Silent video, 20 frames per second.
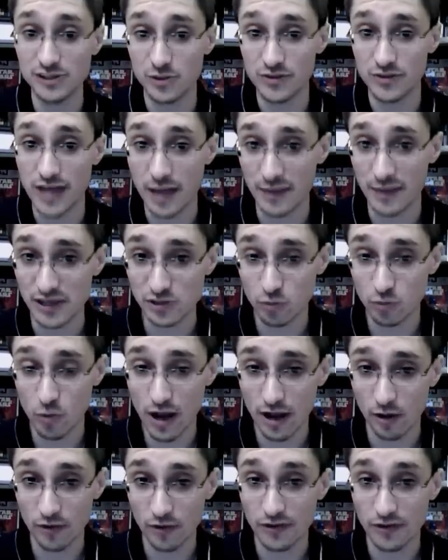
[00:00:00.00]
to them as
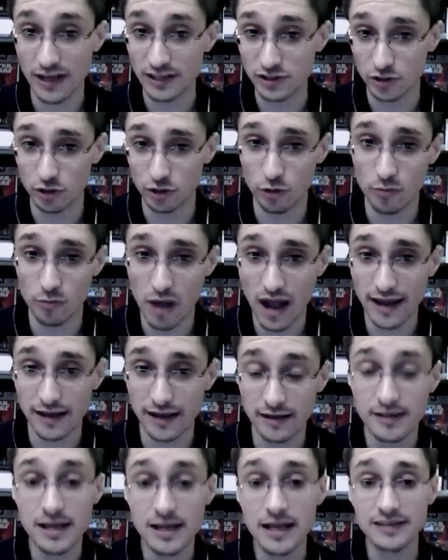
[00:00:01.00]
well, thanks to
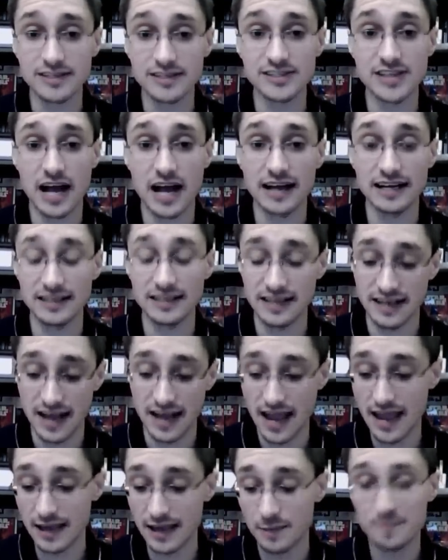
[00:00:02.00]
Lumaya deciding that,
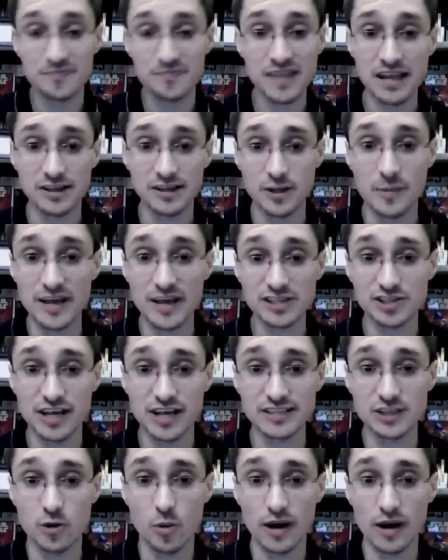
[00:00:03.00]
hey, the best
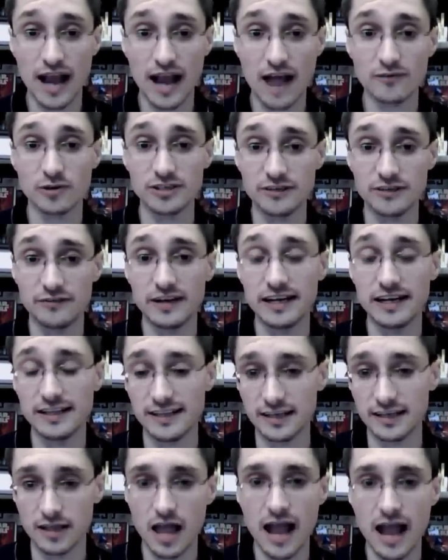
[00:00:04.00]
chance of going after and defeating
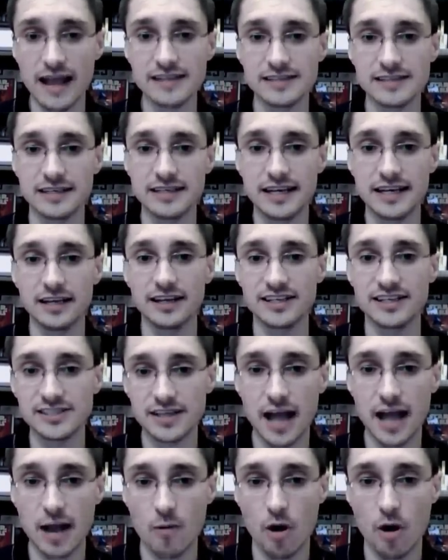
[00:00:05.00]
the Alliance and killing
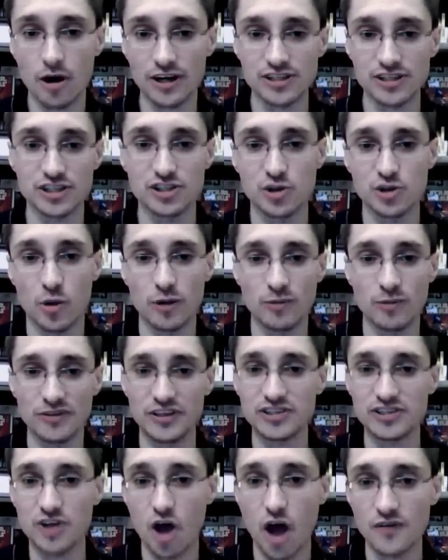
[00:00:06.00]
Skywalker is to join with the
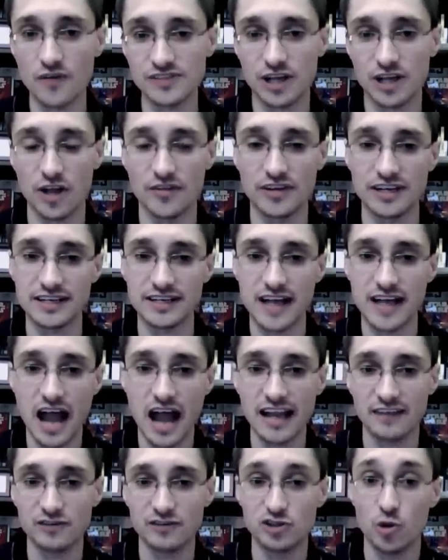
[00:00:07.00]
Toffs now that the
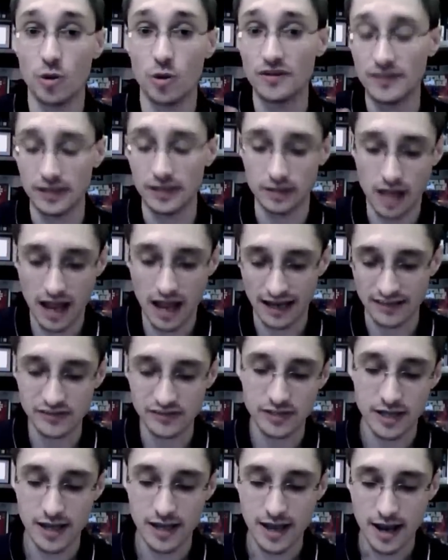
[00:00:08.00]
Nagai have joined the
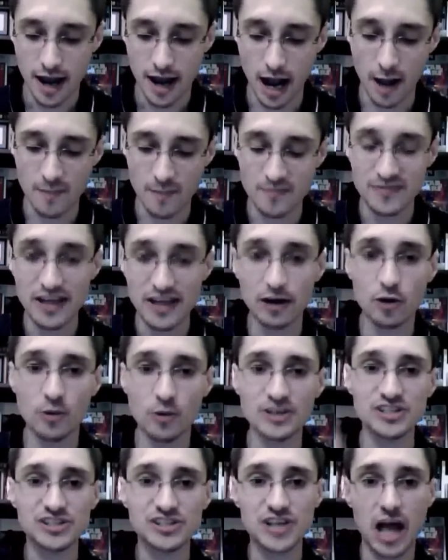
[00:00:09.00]
Alliance. They're going
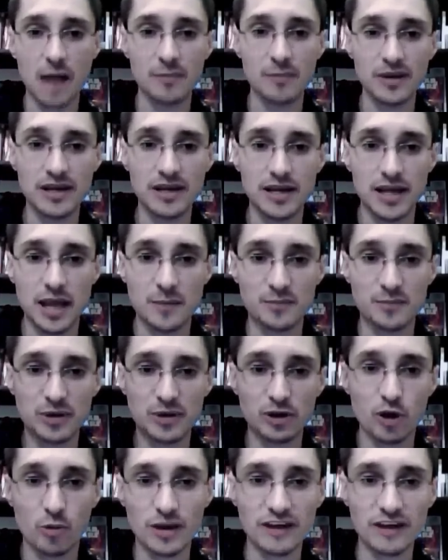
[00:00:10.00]
to stop
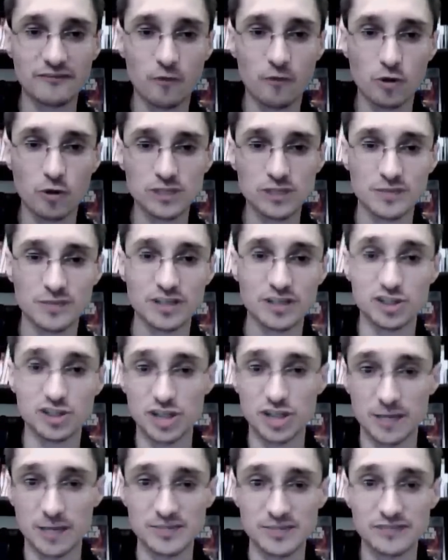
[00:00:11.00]
Imperial reinforcement
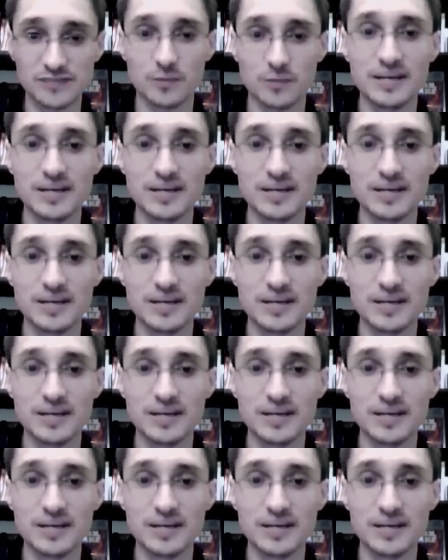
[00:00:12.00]
ships from